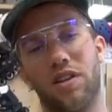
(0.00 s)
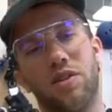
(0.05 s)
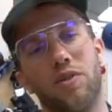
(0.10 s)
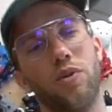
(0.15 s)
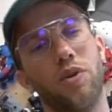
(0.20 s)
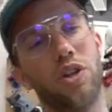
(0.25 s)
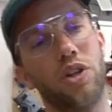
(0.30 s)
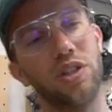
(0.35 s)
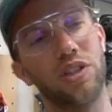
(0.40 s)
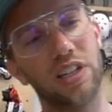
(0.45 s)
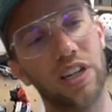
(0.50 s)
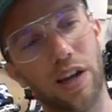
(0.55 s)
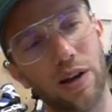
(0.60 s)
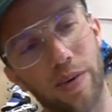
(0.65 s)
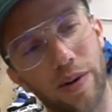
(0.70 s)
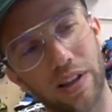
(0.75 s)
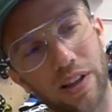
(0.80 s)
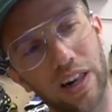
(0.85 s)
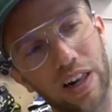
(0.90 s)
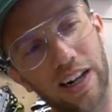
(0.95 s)
What can you say
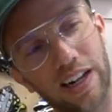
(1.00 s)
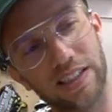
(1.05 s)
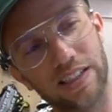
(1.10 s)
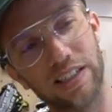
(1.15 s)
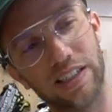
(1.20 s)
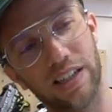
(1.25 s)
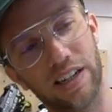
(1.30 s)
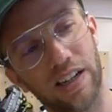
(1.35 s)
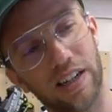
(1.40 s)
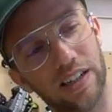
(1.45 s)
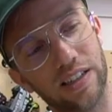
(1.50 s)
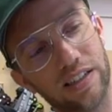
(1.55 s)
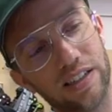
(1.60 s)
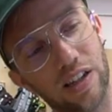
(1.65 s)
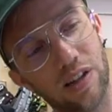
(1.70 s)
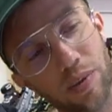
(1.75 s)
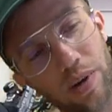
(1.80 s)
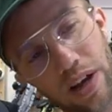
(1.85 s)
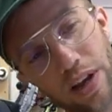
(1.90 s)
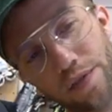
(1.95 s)
about the classic
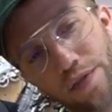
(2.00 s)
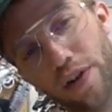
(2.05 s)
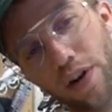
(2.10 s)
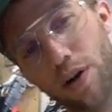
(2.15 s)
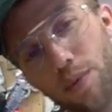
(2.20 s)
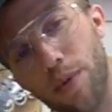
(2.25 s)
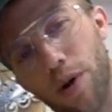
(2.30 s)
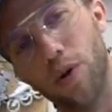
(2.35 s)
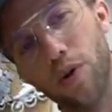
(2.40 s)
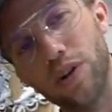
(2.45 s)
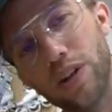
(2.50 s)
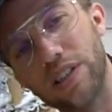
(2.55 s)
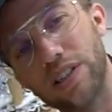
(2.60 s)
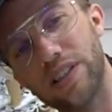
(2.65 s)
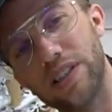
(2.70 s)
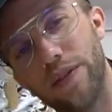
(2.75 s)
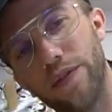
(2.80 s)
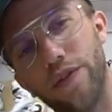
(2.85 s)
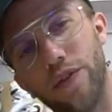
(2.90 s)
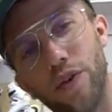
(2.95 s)
Seba FR mold, except